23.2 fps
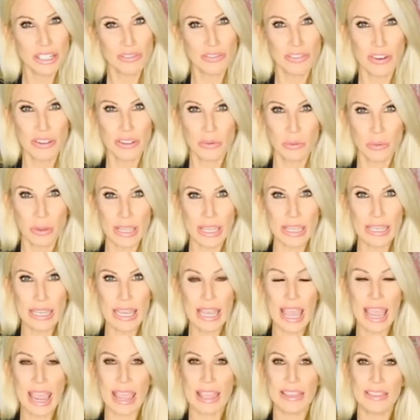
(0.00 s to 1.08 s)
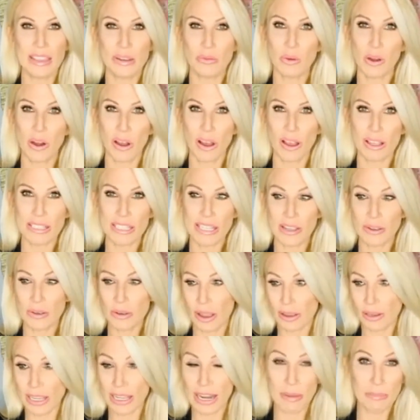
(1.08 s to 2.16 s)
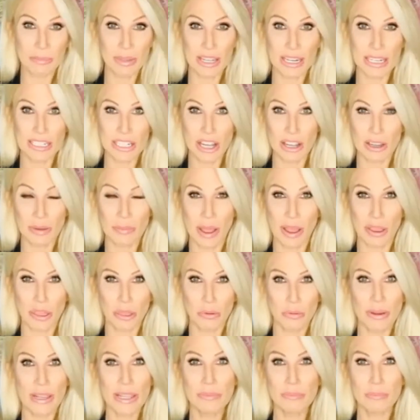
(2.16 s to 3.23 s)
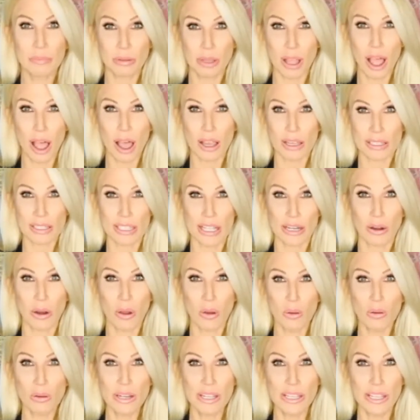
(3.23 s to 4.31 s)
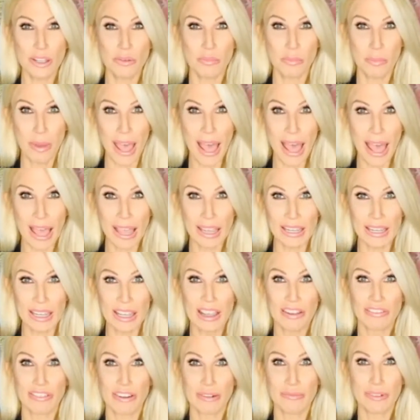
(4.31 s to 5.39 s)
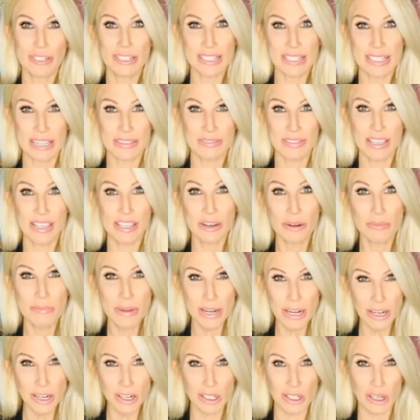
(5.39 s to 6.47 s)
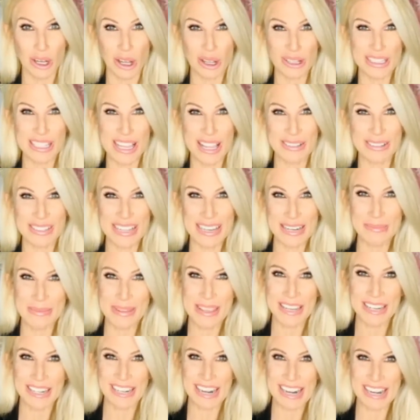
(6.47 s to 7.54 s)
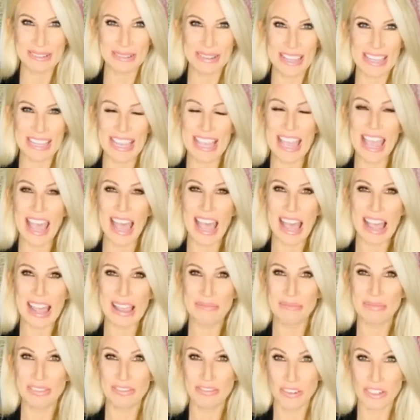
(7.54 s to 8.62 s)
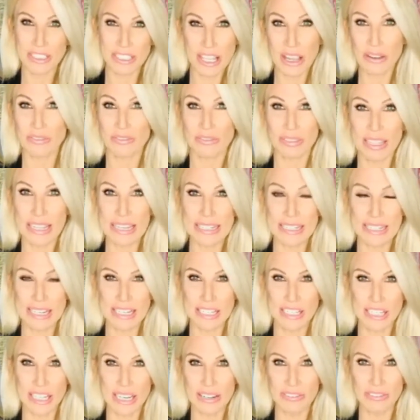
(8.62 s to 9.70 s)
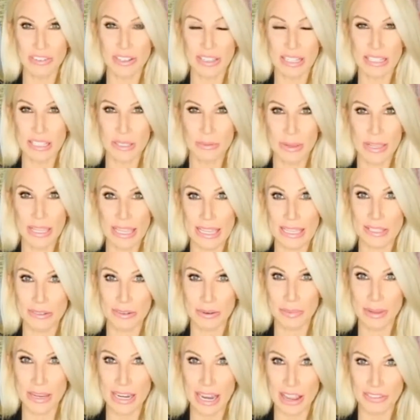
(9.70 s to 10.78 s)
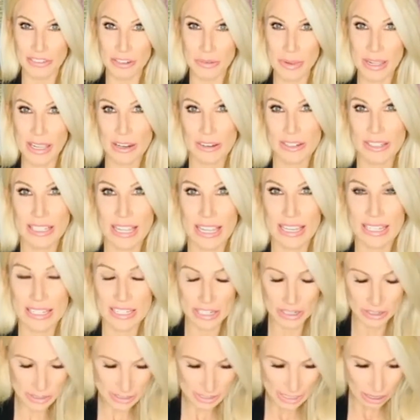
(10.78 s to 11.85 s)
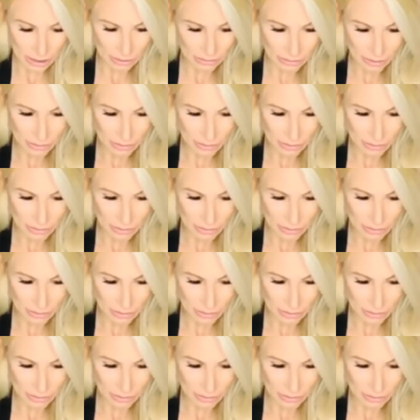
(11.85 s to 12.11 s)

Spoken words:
for the week. And then I'm going to talk about 3 blocks that are holding you back from receiving your miracle. So it's going to be a great week. So the intention for this week is, repeat after me or say it to yourself.